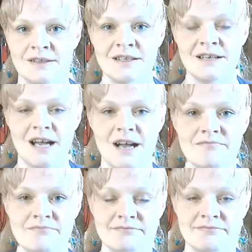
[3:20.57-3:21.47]

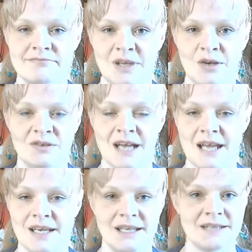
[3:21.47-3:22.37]
to
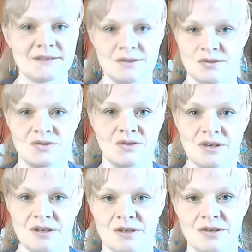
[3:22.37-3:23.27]
kind of get
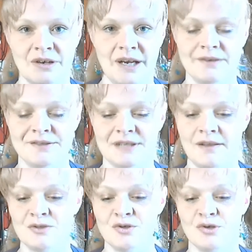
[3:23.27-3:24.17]
started on your
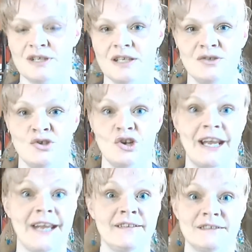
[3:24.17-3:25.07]
hairstyling
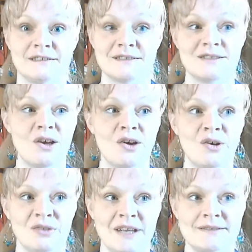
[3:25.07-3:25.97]
journey.
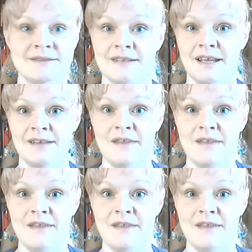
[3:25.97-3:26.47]
So let's cut to that.